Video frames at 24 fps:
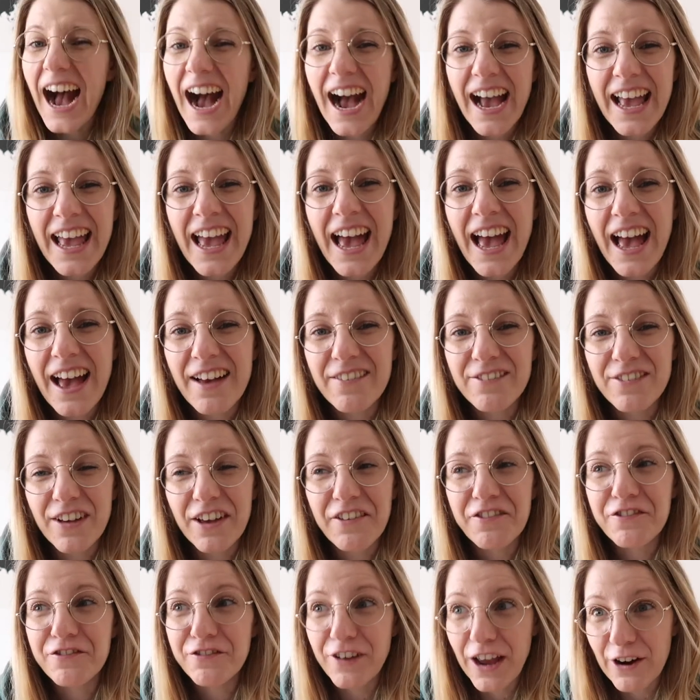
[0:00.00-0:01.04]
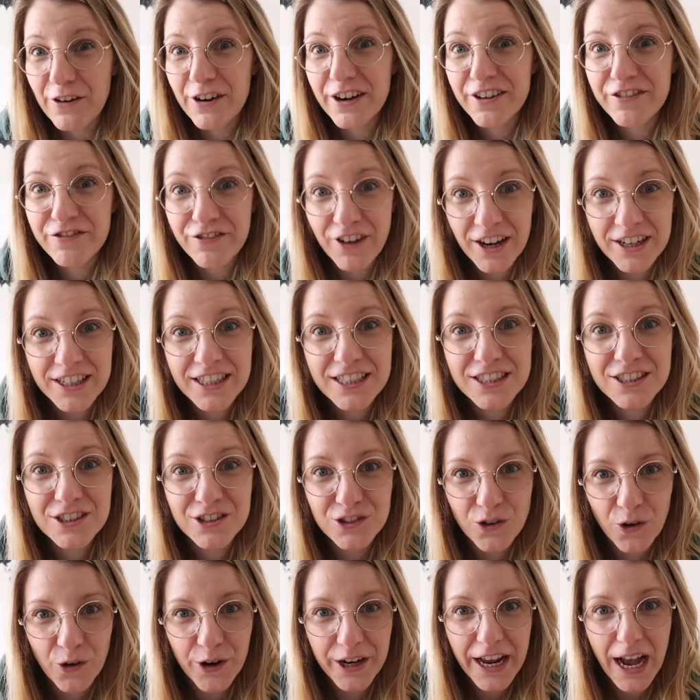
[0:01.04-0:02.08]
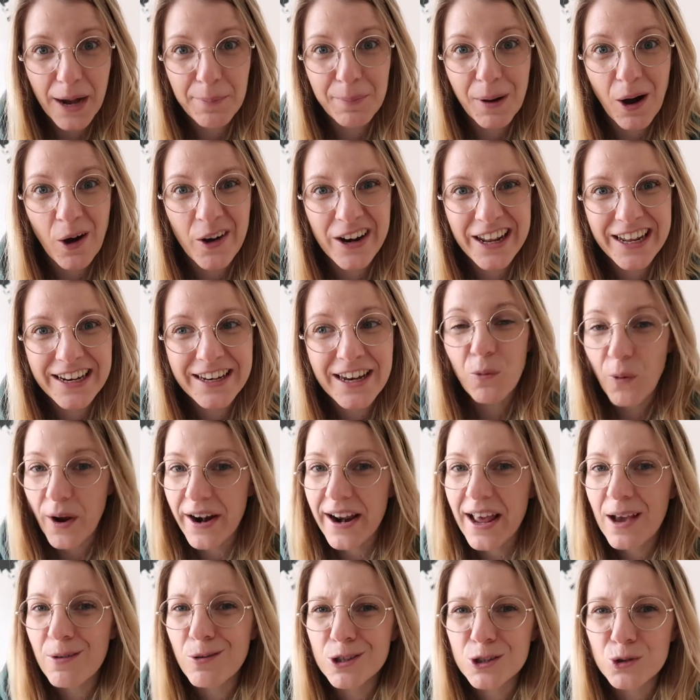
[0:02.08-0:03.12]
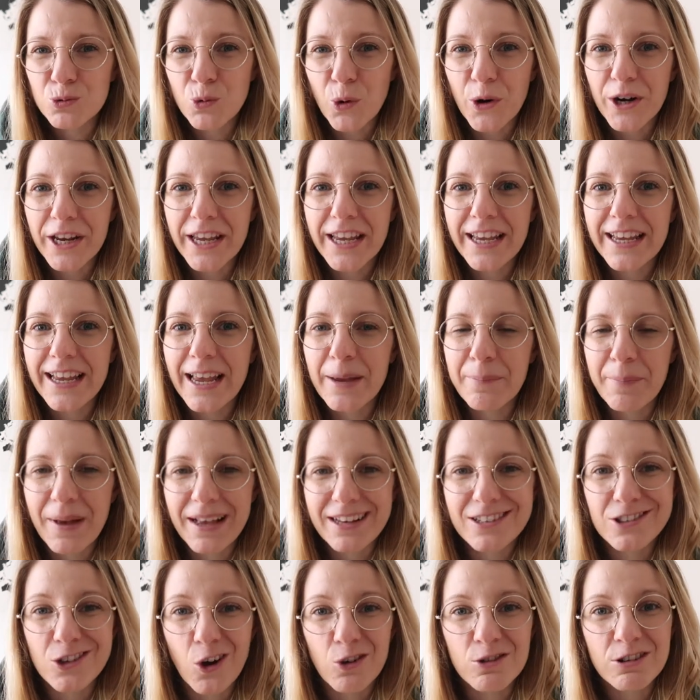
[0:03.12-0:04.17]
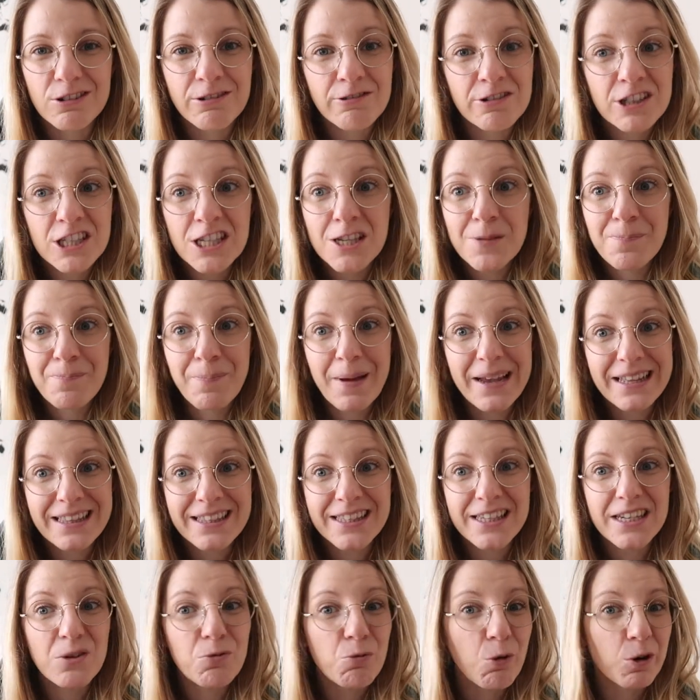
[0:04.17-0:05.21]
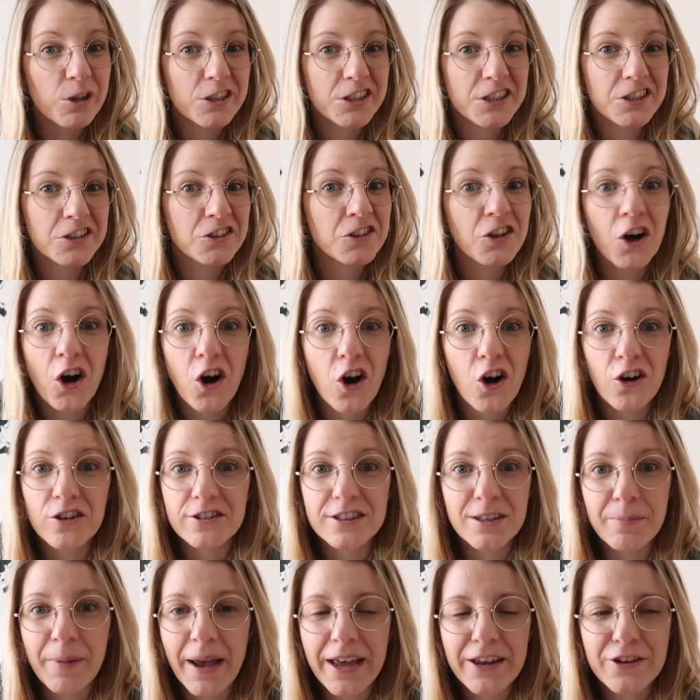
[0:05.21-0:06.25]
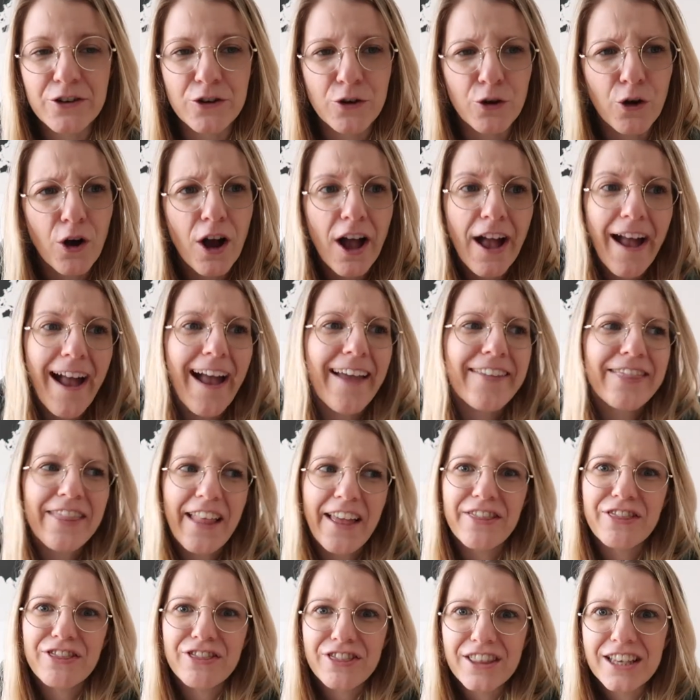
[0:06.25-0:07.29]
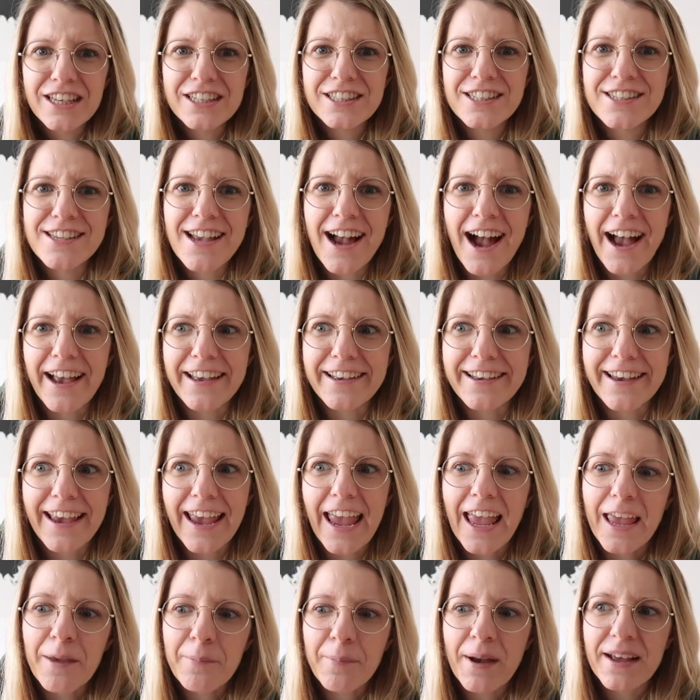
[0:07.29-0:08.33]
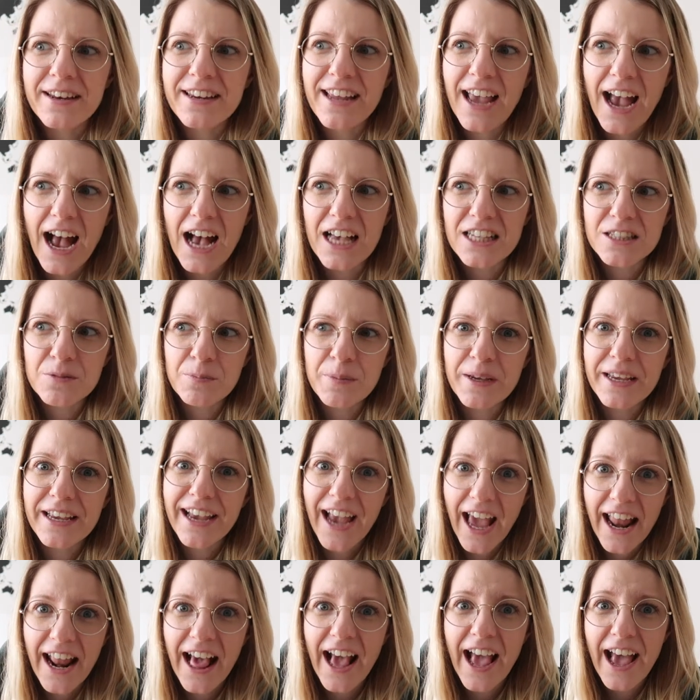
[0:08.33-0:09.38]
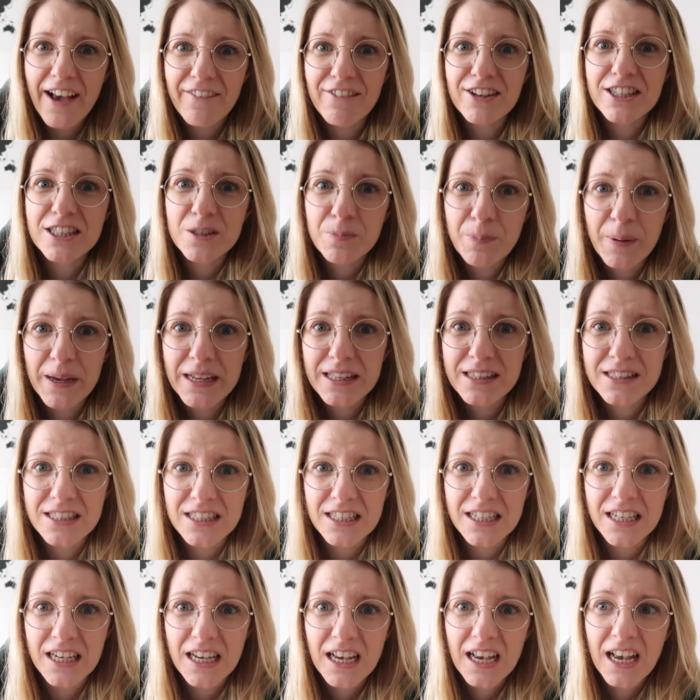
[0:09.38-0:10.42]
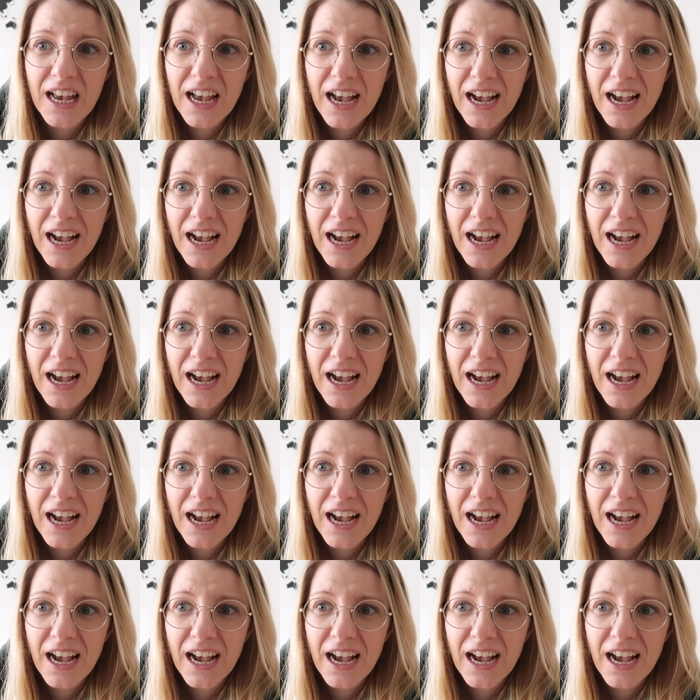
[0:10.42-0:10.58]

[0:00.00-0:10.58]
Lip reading: I have a very funny story about it. When I was working in McDonald's, Spezi was not on the menu, and then this guy came and he asked me, can I have a Spezi?